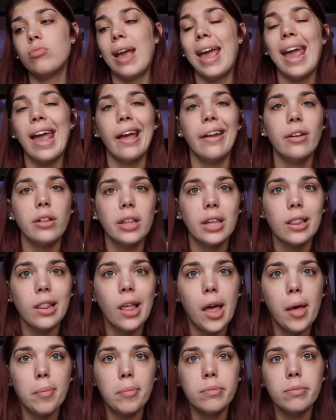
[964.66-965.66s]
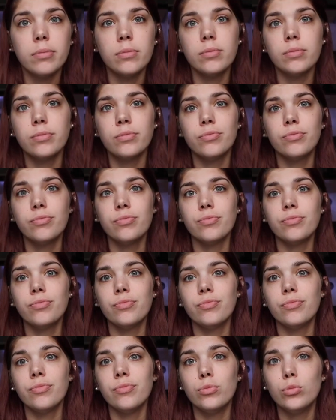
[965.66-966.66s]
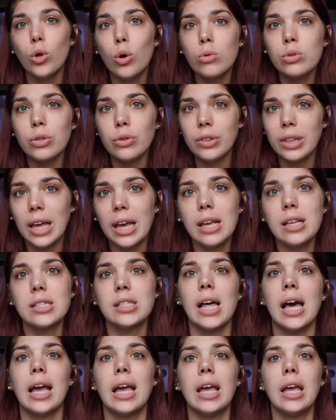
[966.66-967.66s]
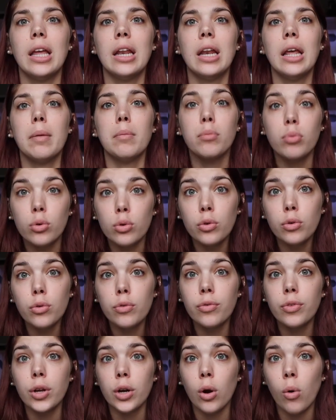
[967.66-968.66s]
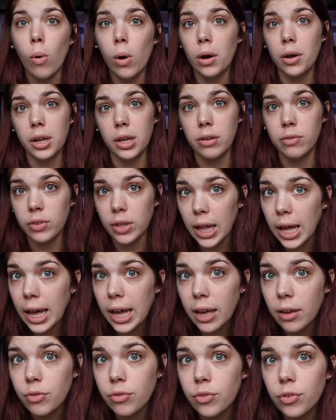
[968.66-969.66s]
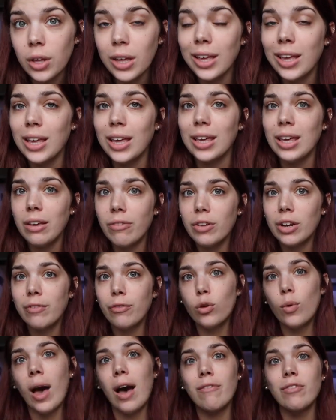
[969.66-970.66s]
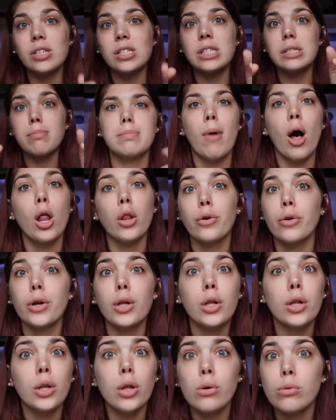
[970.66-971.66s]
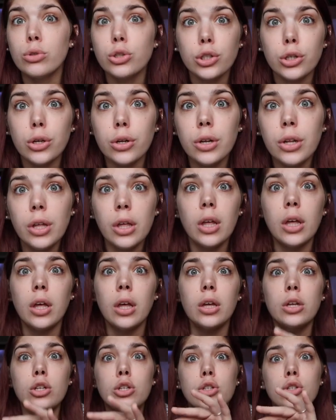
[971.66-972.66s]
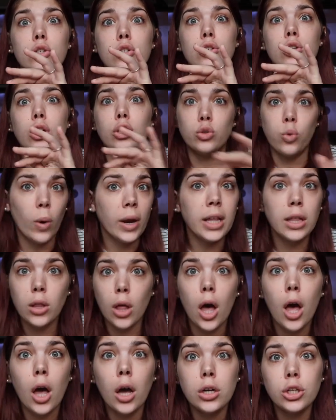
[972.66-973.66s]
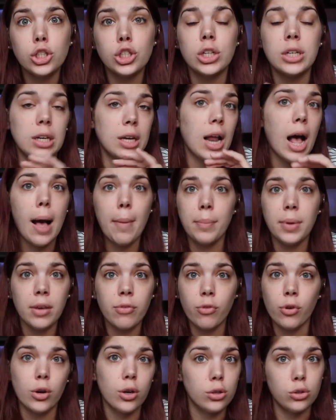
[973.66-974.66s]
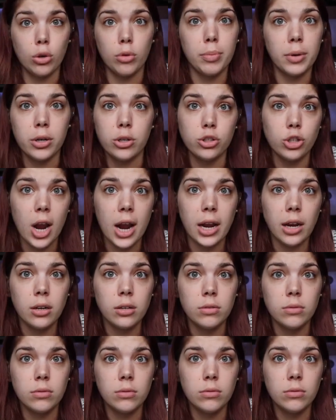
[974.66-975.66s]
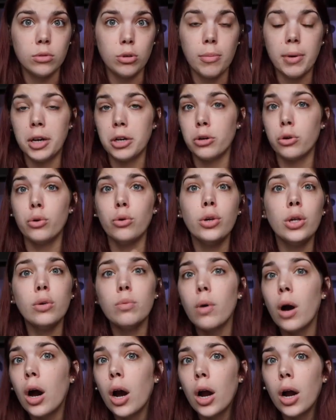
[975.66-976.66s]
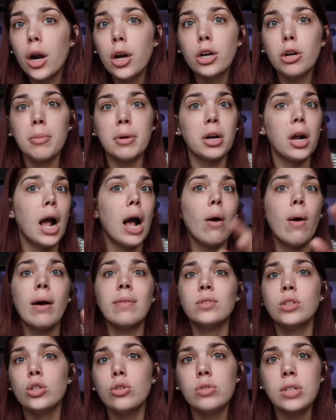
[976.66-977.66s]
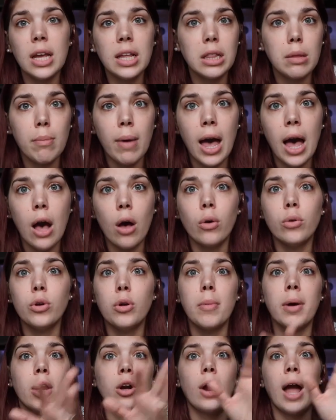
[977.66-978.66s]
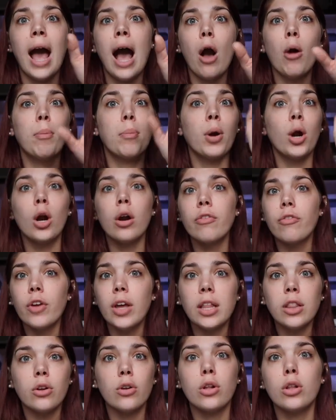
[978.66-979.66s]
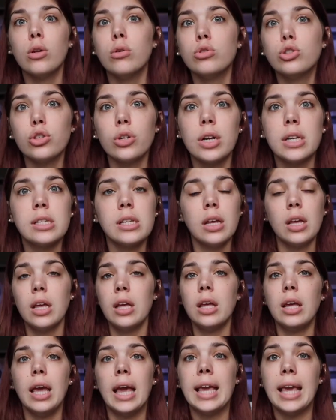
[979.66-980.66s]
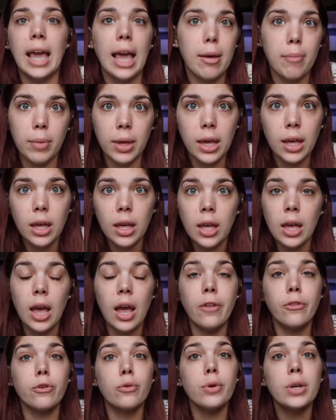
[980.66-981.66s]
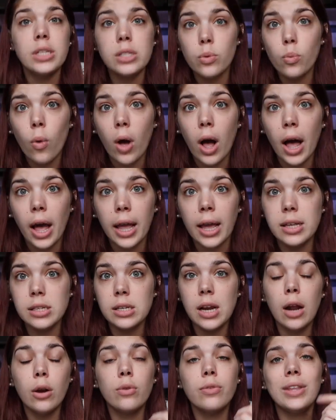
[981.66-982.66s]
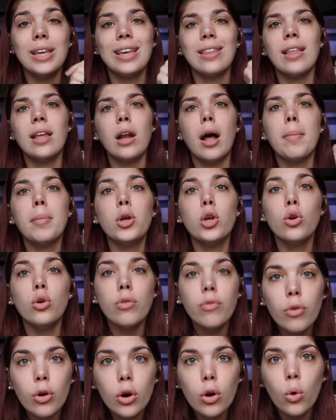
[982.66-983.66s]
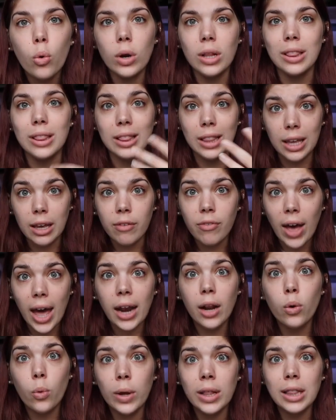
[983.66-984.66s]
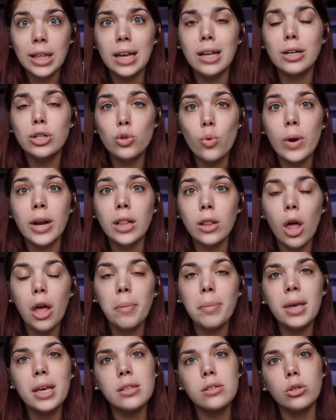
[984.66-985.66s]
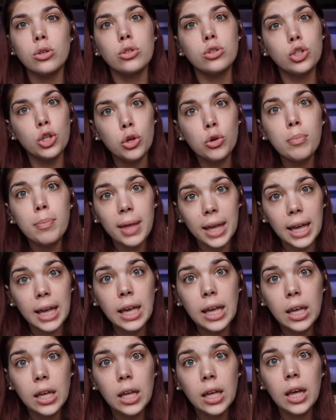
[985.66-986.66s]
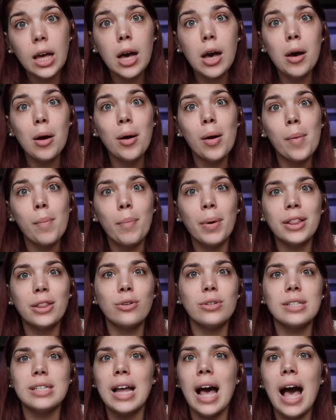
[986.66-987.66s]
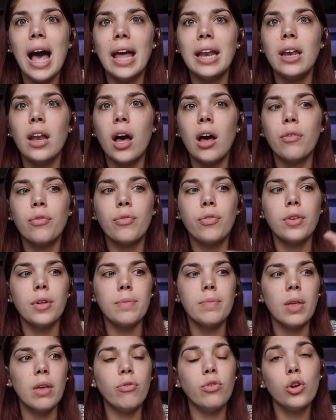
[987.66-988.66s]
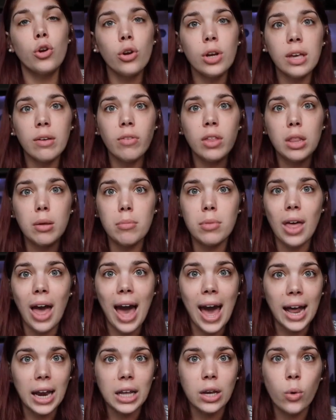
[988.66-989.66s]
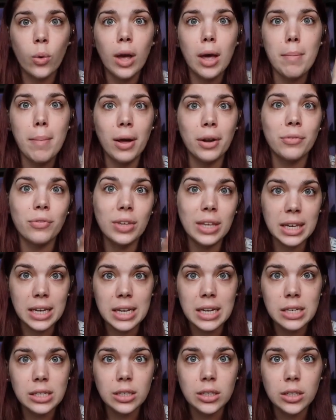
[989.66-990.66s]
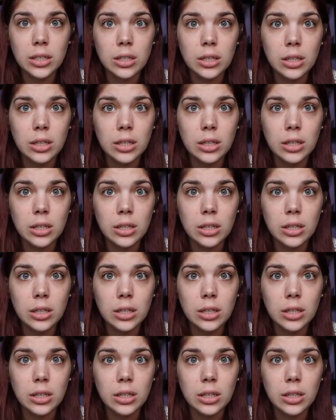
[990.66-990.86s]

handling them, those are things that can improve their quality of life, even if you have a smaller enclosure. A 20 long should not be for an adult bearded dragon. No matter who you are, no matter how often you take them out, no matter how perfect their enclosure is, it can't be. And the reason why is not only can they not maneuver or live adequately in a 20 long because they're too big, but there's not enough, if you're giving them the adequate amount of heat